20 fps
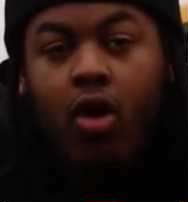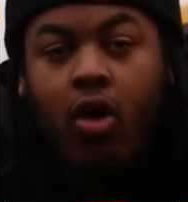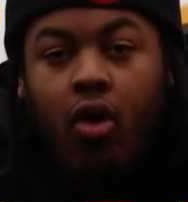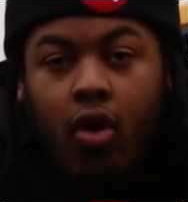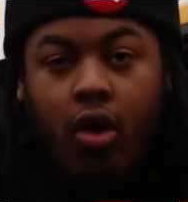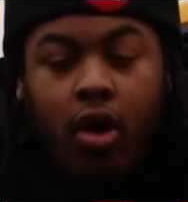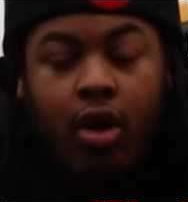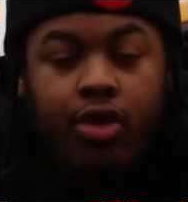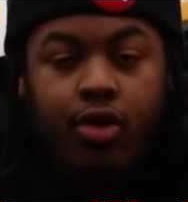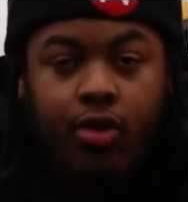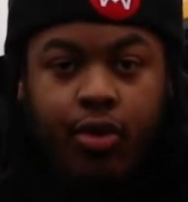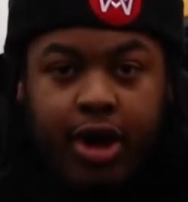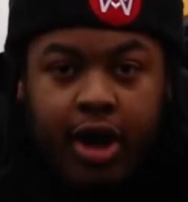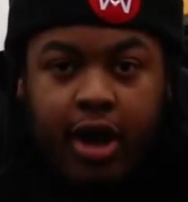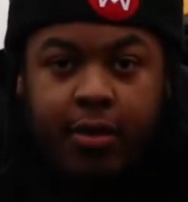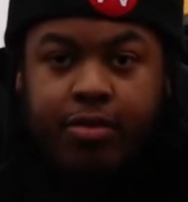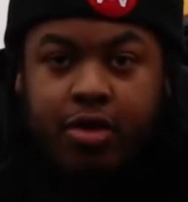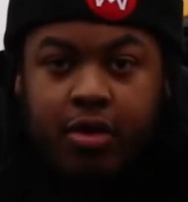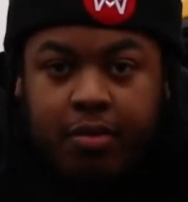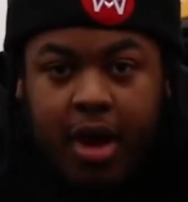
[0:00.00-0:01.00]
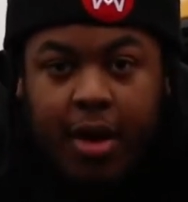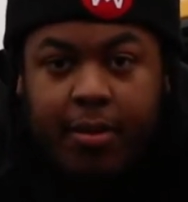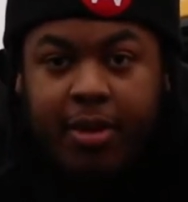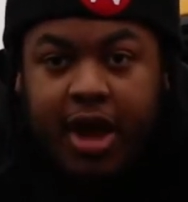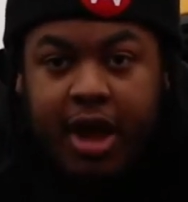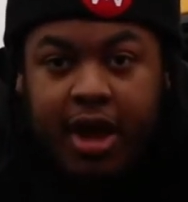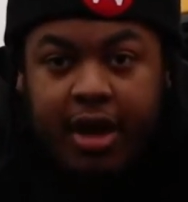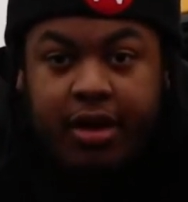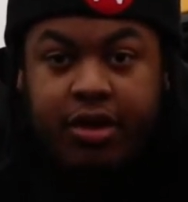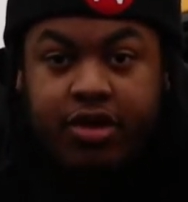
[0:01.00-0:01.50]
all the way up to my
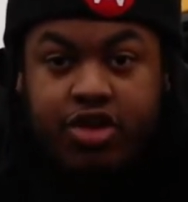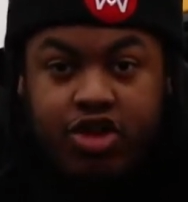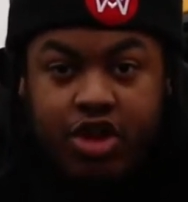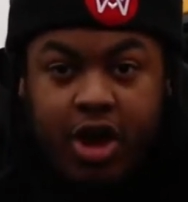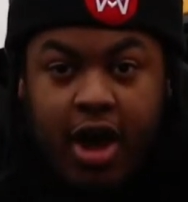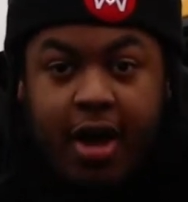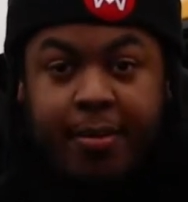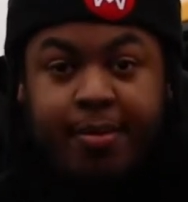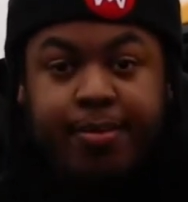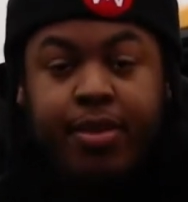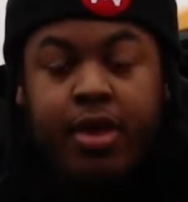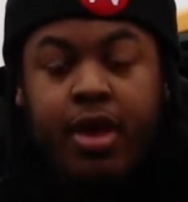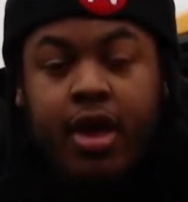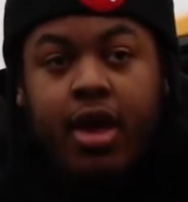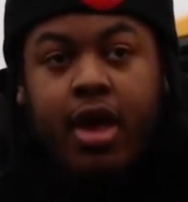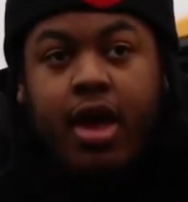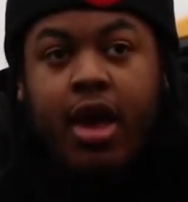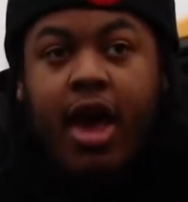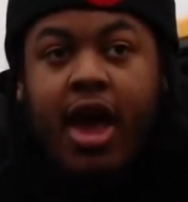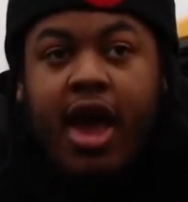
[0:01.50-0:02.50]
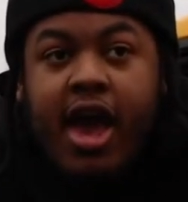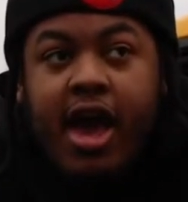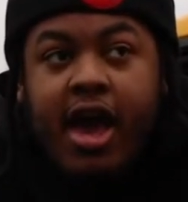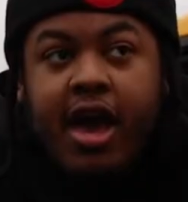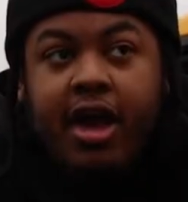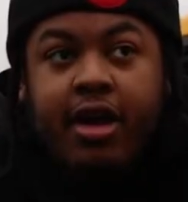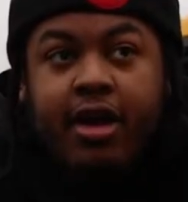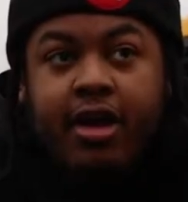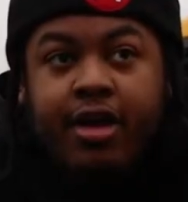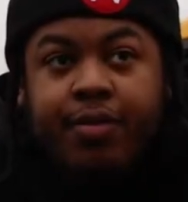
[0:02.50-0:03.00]
mechanic's shop,
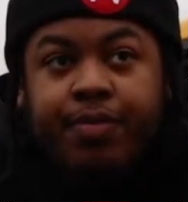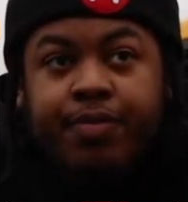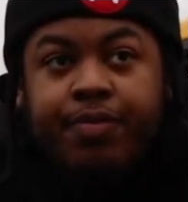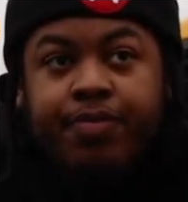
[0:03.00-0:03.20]
and